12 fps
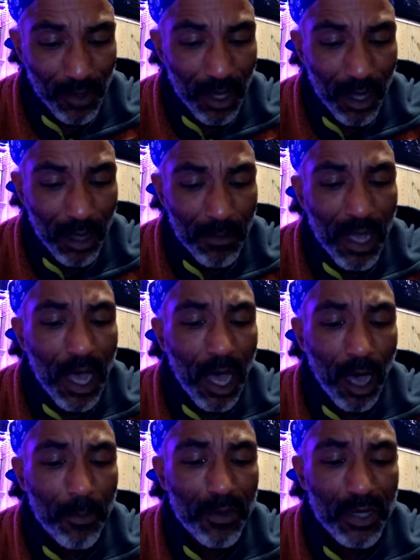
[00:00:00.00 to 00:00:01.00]
I'll
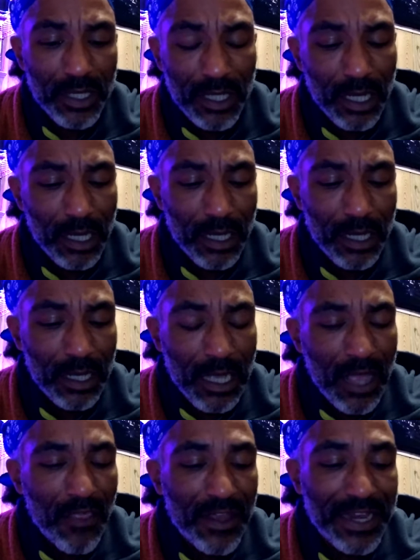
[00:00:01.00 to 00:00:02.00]
put
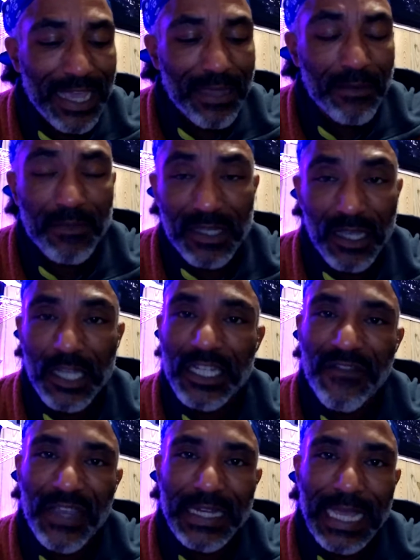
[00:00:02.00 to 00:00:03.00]
the
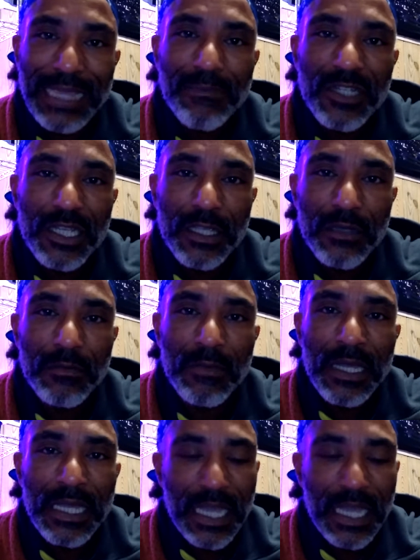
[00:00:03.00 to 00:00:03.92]
scientific name to them